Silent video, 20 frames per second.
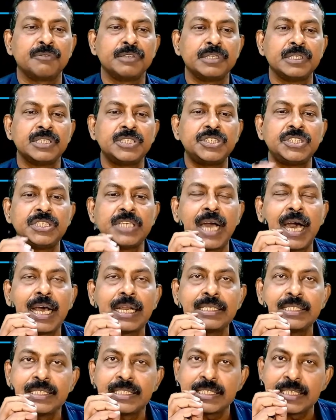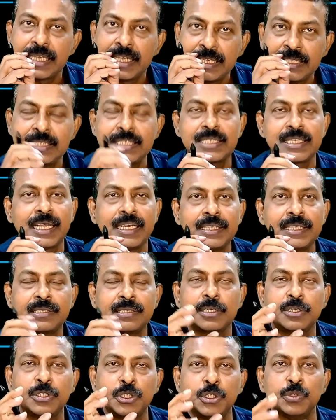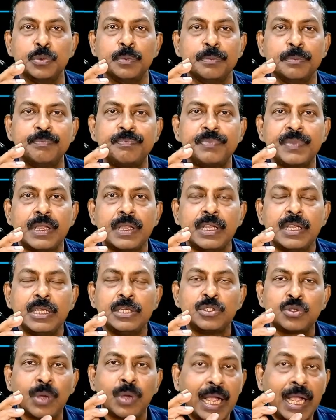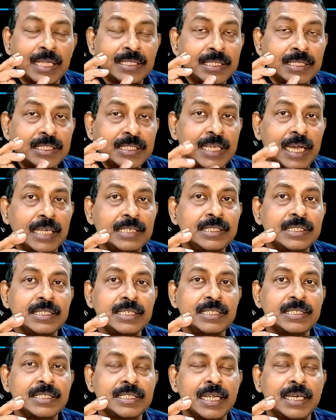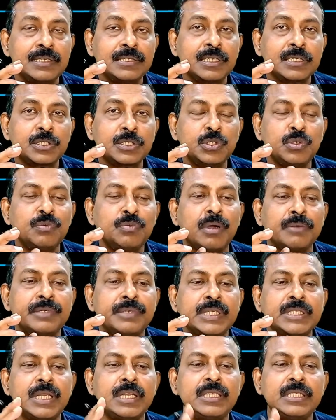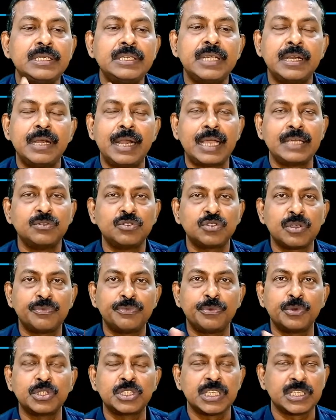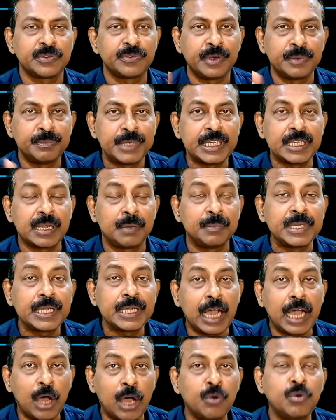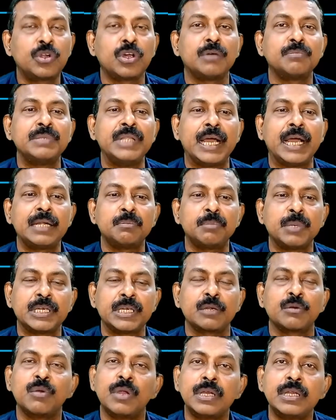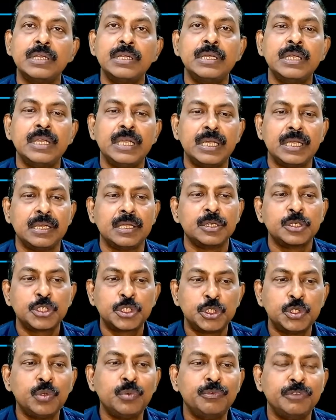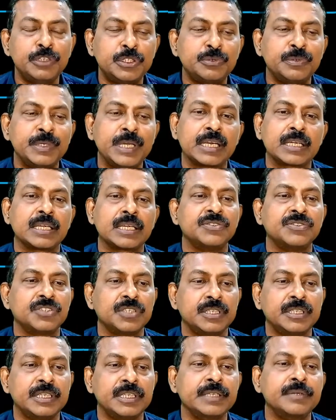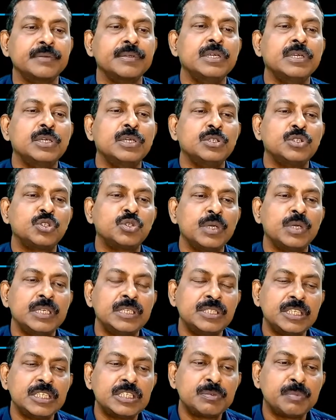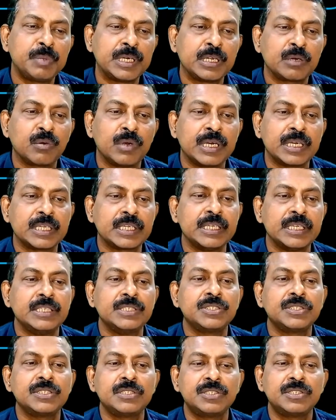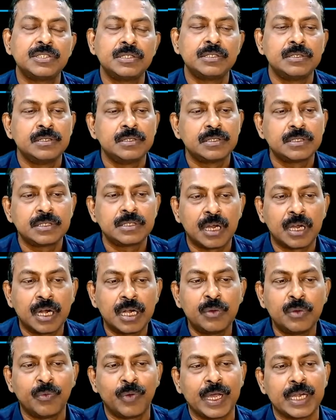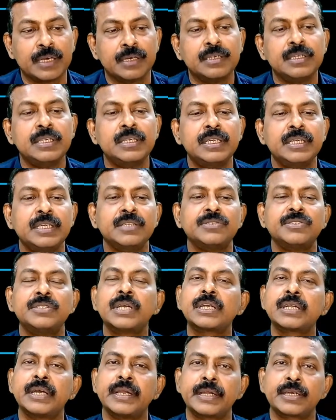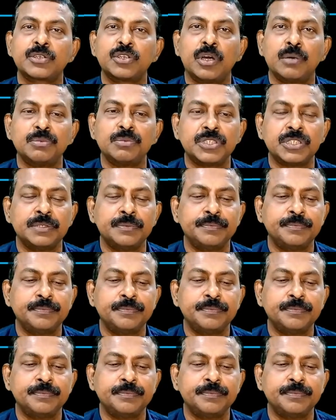The charge is inside the cube. So as the charge is inside the cube, obviously the lines of forces will be coming out of that particular cube which we are considering. So in this particular case, third one is the correct option.